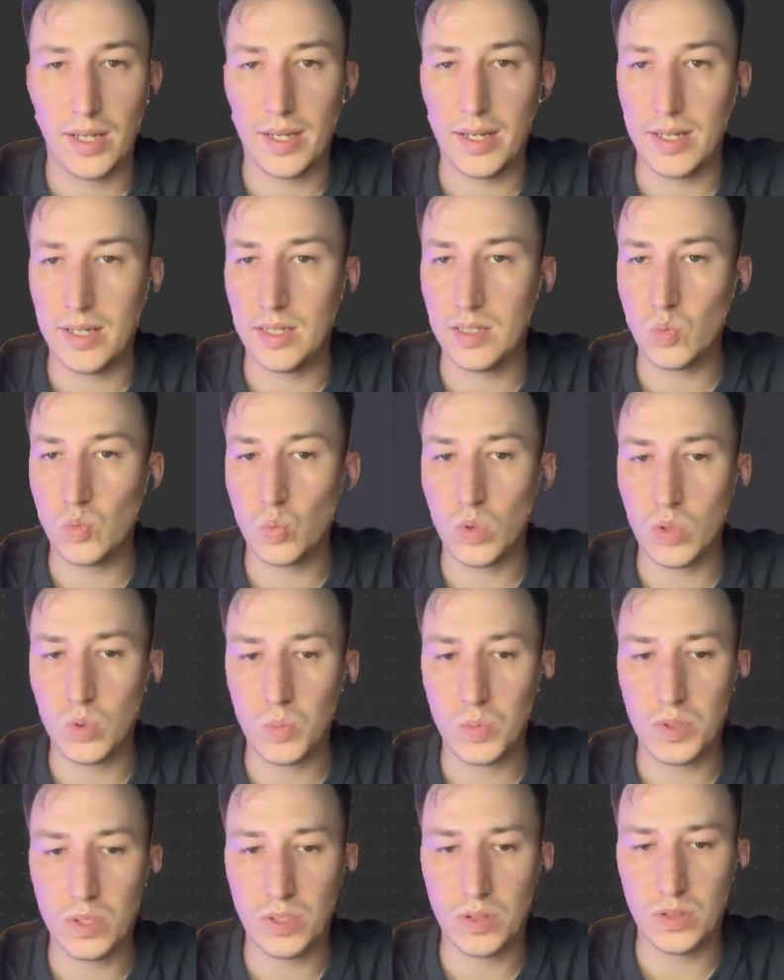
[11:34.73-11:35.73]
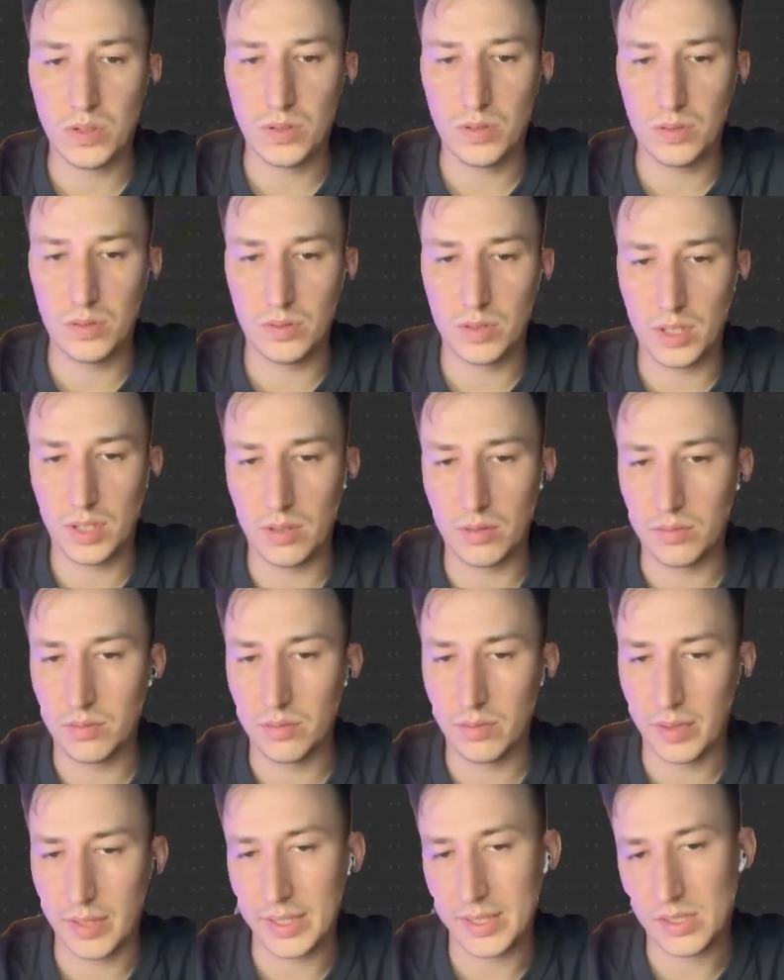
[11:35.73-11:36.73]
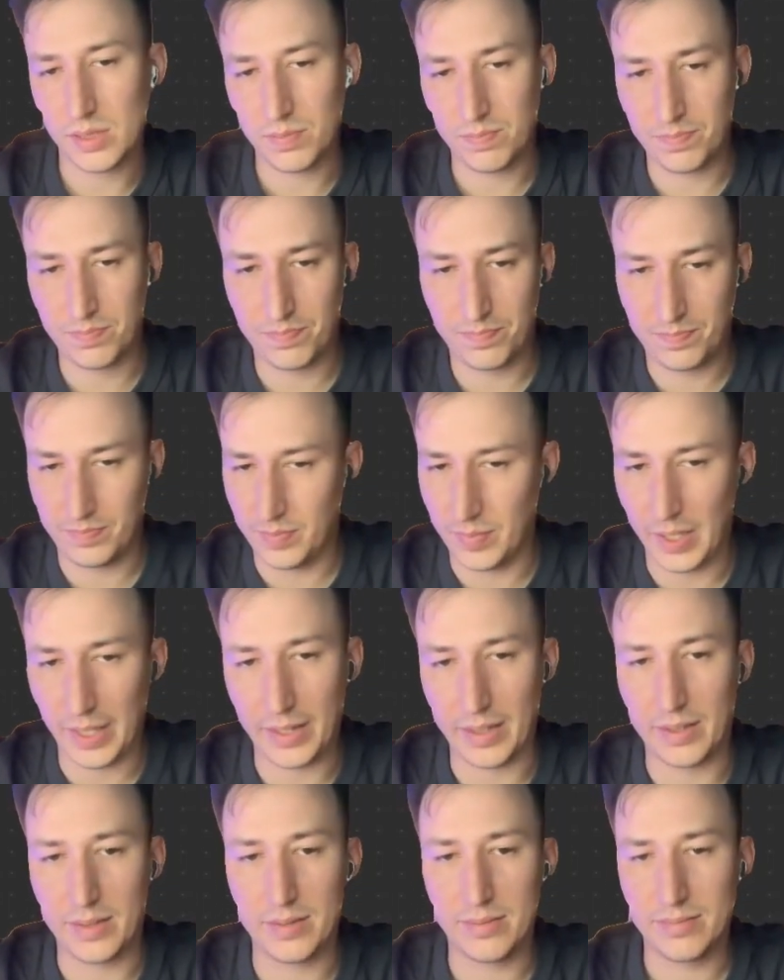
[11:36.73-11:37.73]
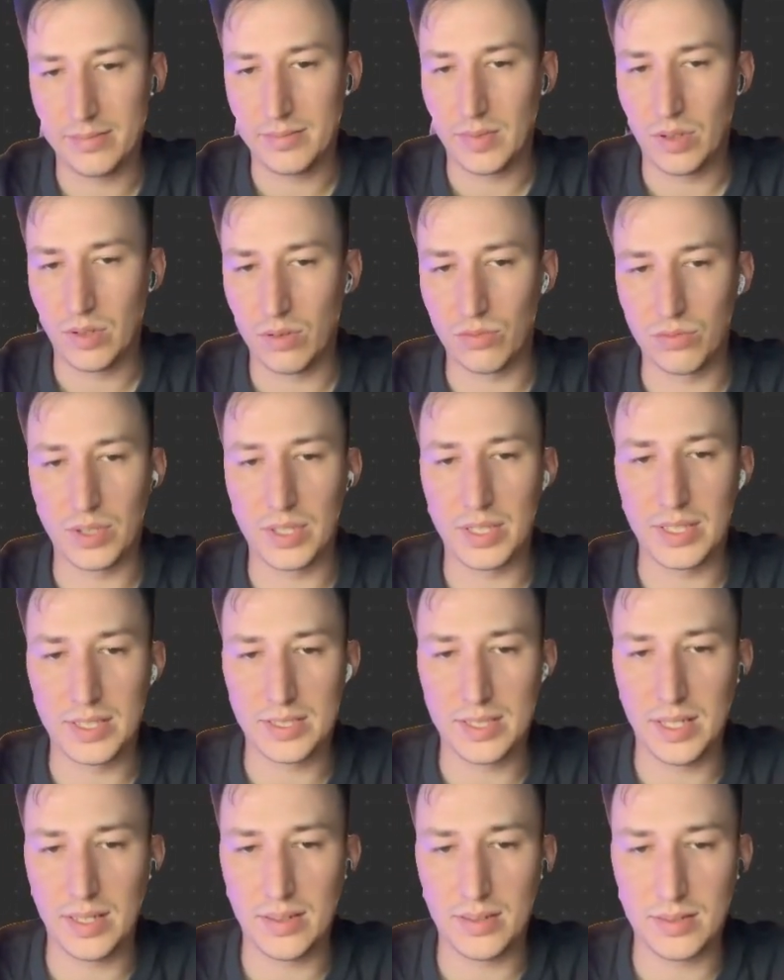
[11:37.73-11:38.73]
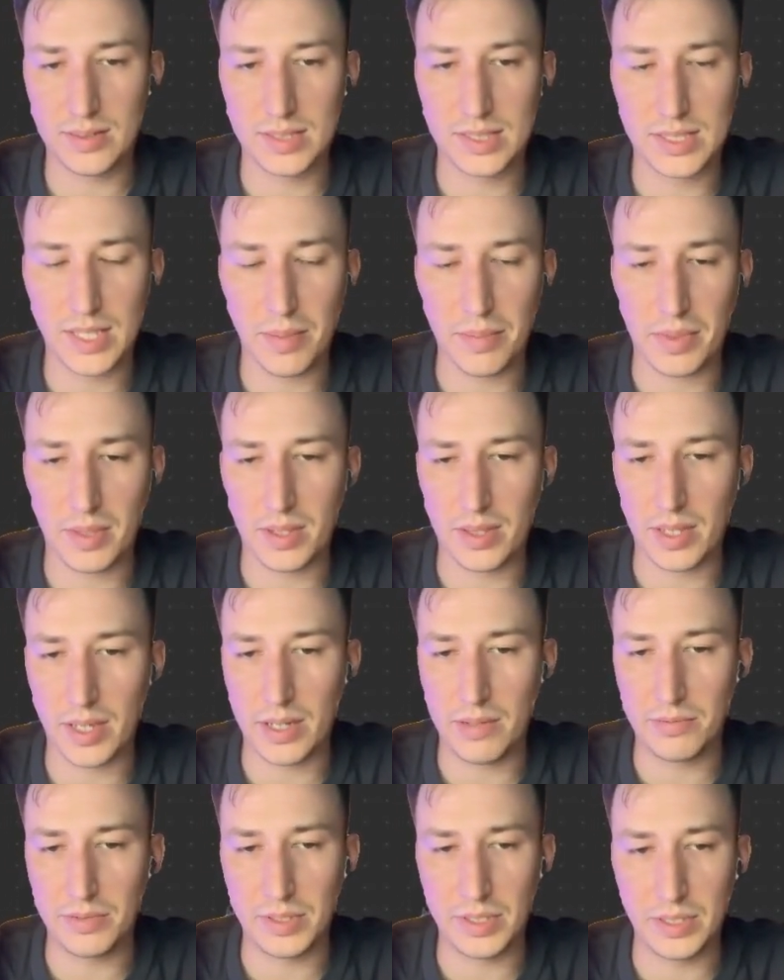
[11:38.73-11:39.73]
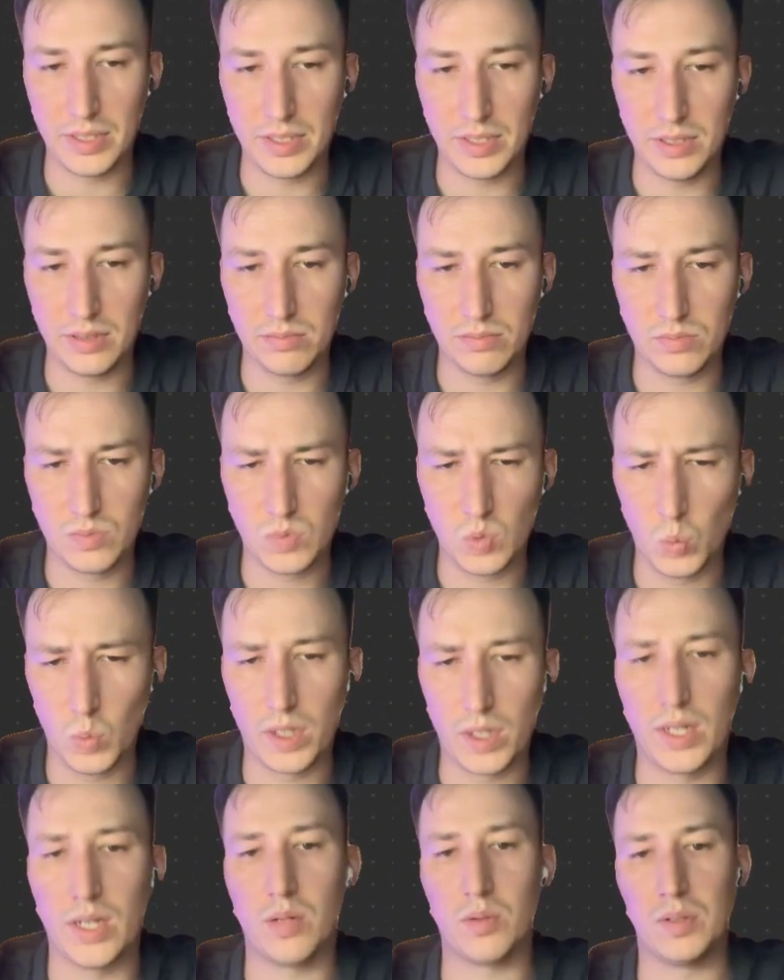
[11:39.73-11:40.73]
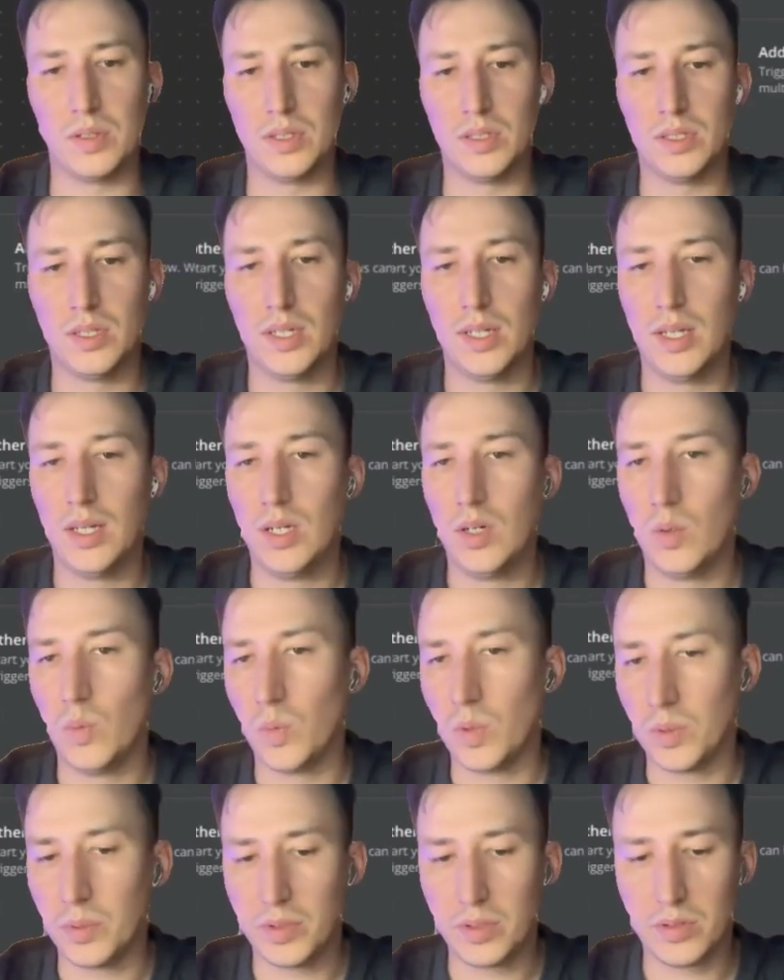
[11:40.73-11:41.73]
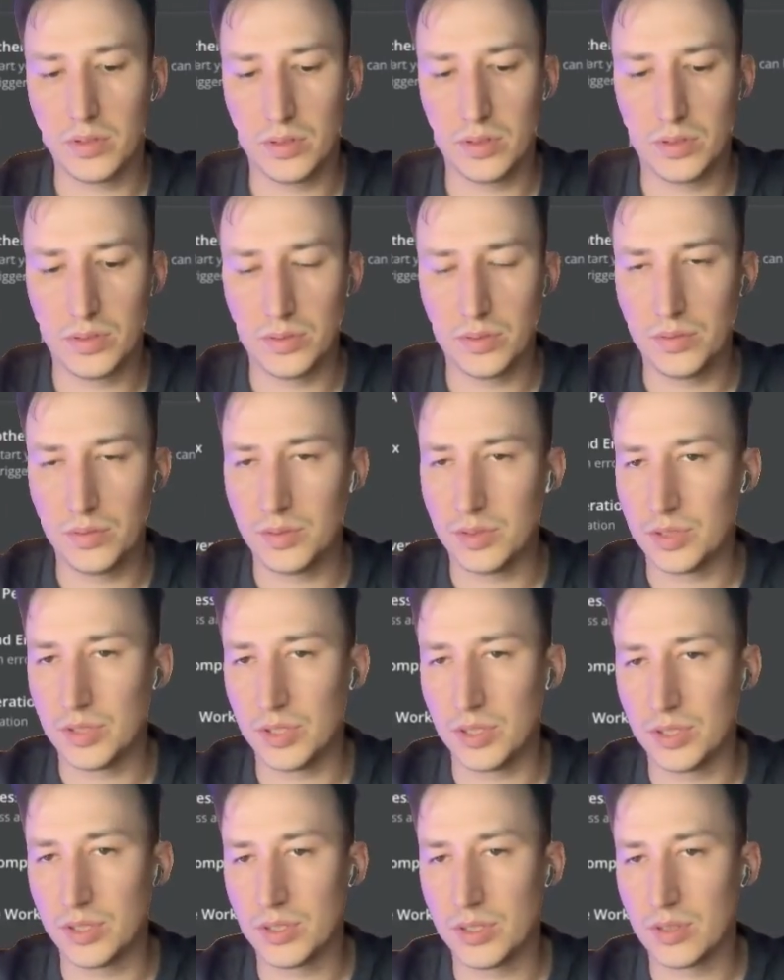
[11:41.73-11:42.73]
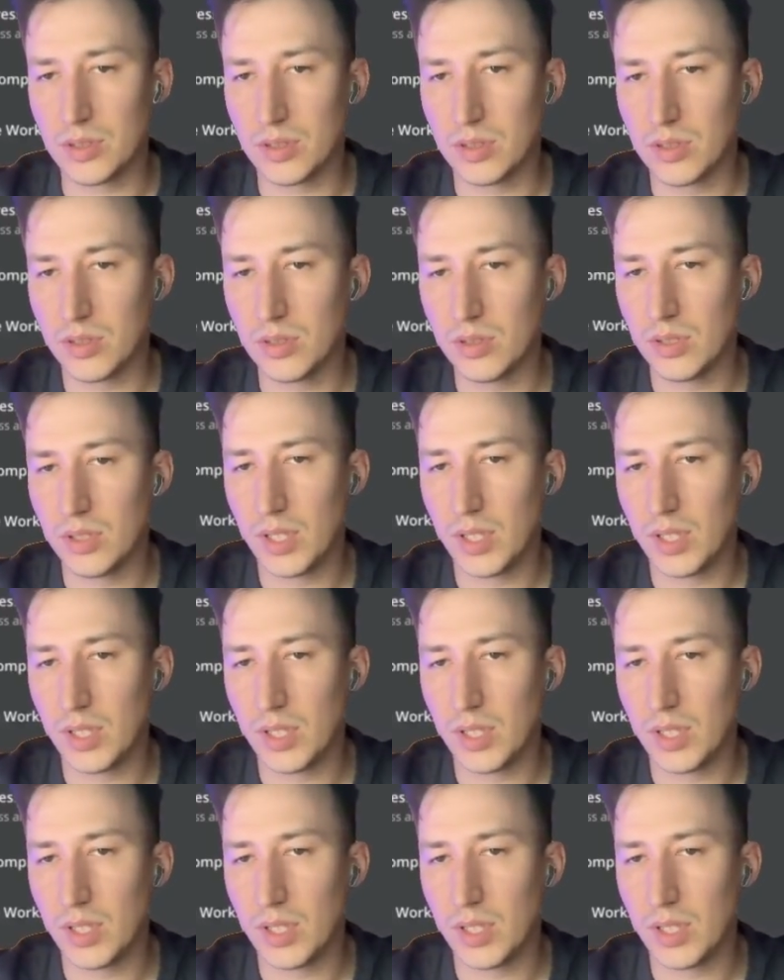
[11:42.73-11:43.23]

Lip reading: And what we need to do now, that's like already sending something every 1 hour. What we're gonna do is just